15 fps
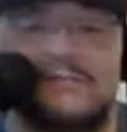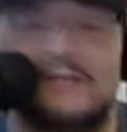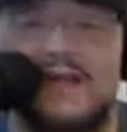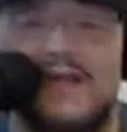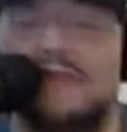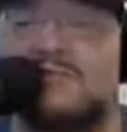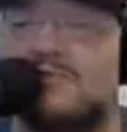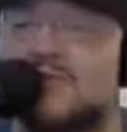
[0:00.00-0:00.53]

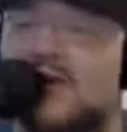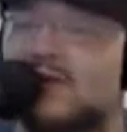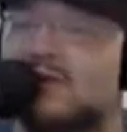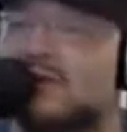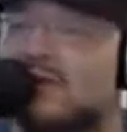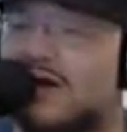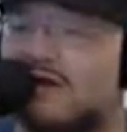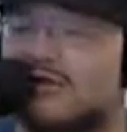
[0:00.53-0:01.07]
Henry Meyer
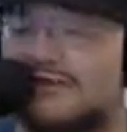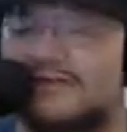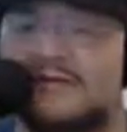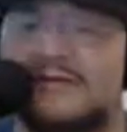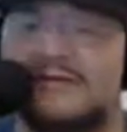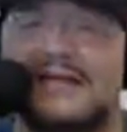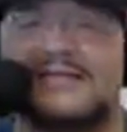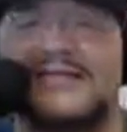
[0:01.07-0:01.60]
grounds. I don't
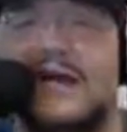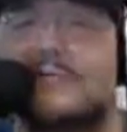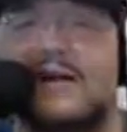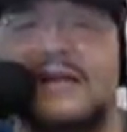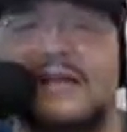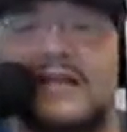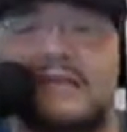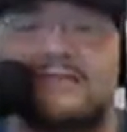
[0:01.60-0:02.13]
know, like down
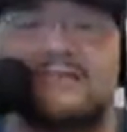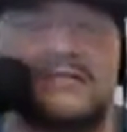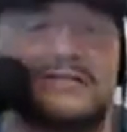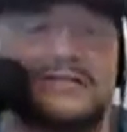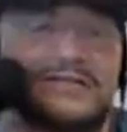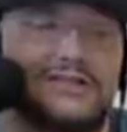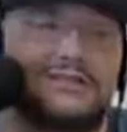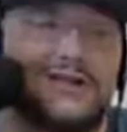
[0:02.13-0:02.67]
by the lakefront
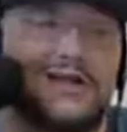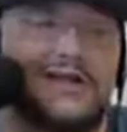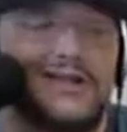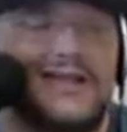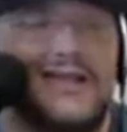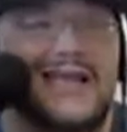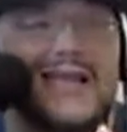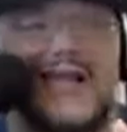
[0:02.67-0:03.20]
and shit, right?
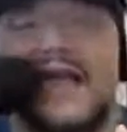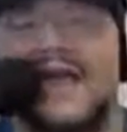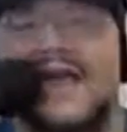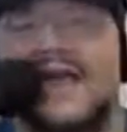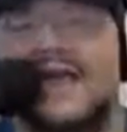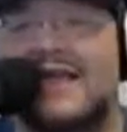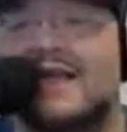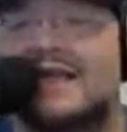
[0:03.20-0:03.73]

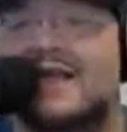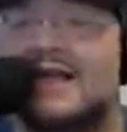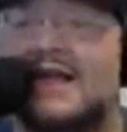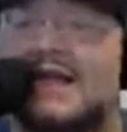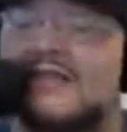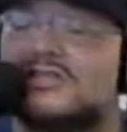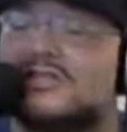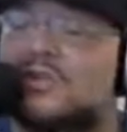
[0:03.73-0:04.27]
And
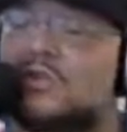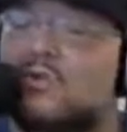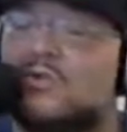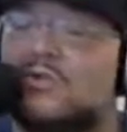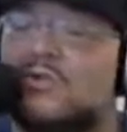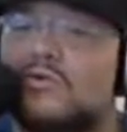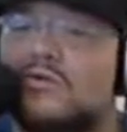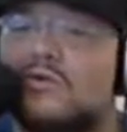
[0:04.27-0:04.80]
it's
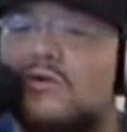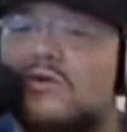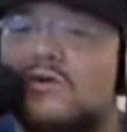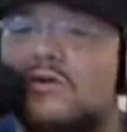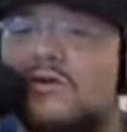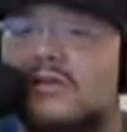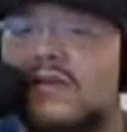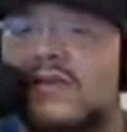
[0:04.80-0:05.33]
cool.
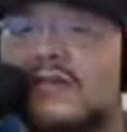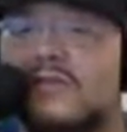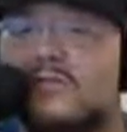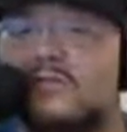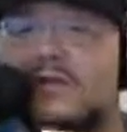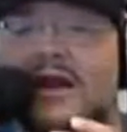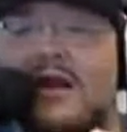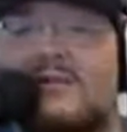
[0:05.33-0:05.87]
Like,
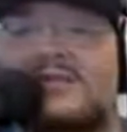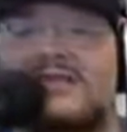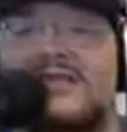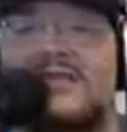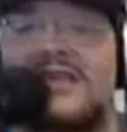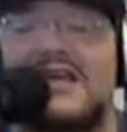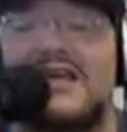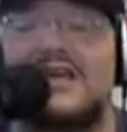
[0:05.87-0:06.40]
when I was a
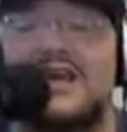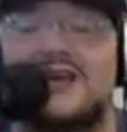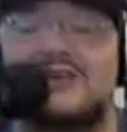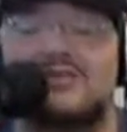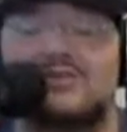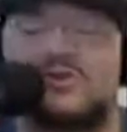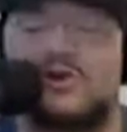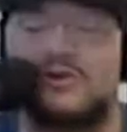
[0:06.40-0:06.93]
kid, I
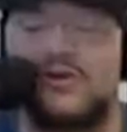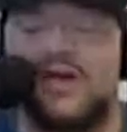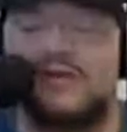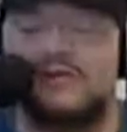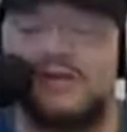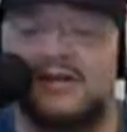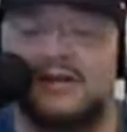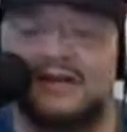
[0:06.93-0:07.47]
used to go
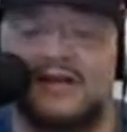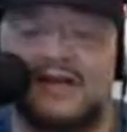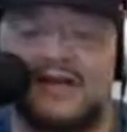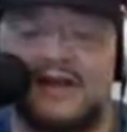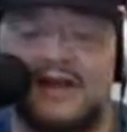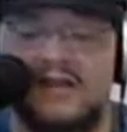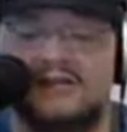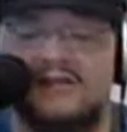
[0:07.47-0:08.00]
down there
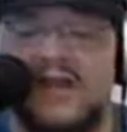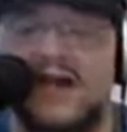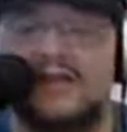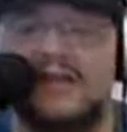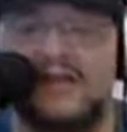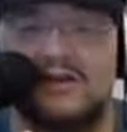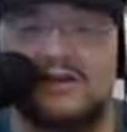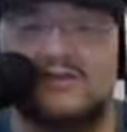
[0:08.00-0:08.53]
and I used to
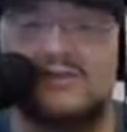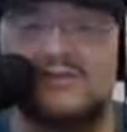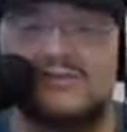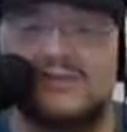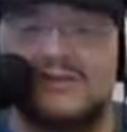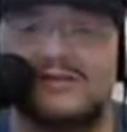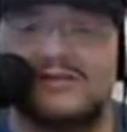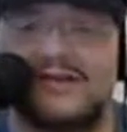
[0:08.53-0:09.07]
holler at
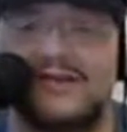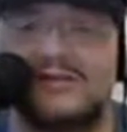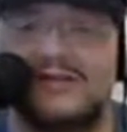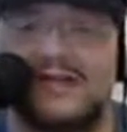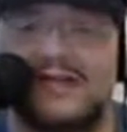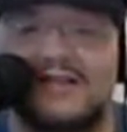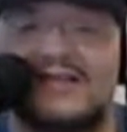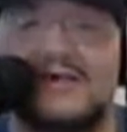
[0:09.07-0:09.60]
girls all the time,
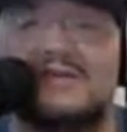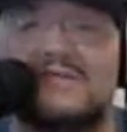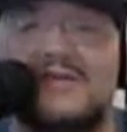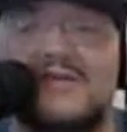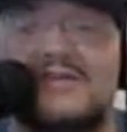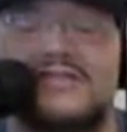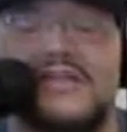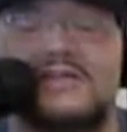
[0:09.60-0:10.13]
right? Like that would
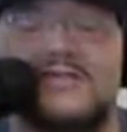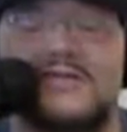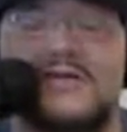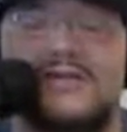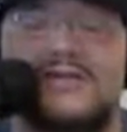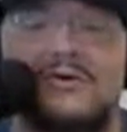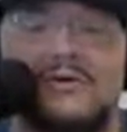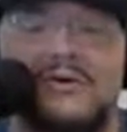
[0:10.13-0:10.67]
be a thing me and
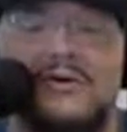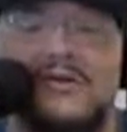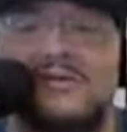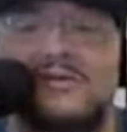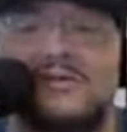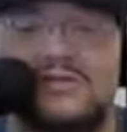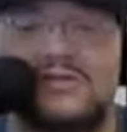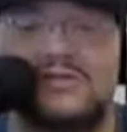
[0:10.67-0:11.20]
my little
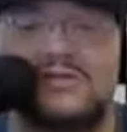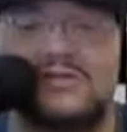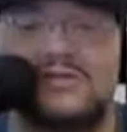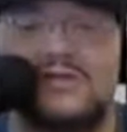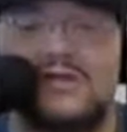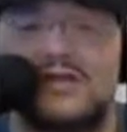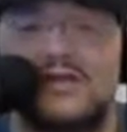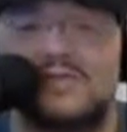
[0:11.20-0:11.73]
cousin would do
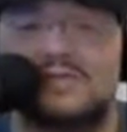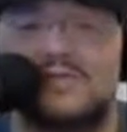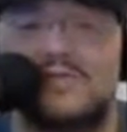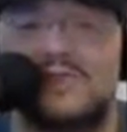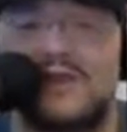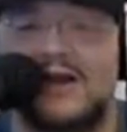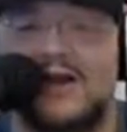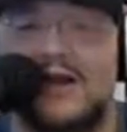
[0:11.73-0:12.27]
is we'd
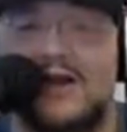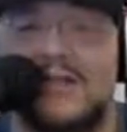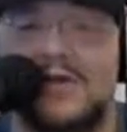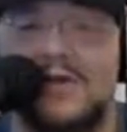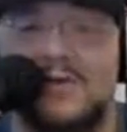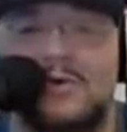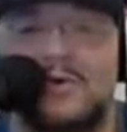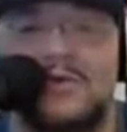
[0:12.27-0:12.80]
be like, all right,
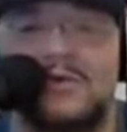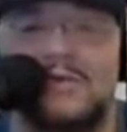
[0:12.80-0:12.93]
man, who can get the